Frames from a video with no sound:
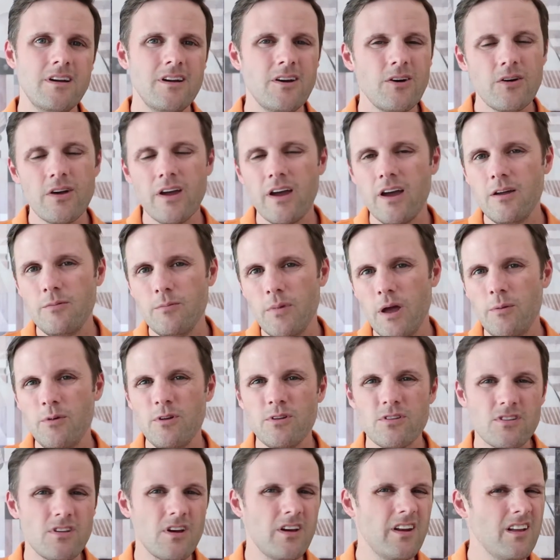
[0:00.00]
okay,
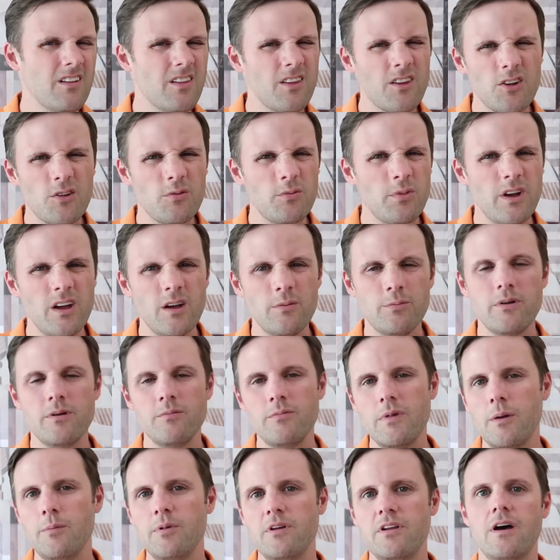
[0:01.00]
maybe you study a little bit,
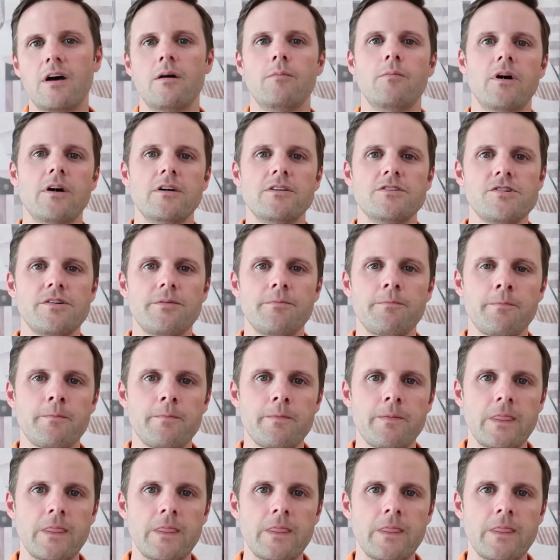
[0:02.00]
but maybe not much.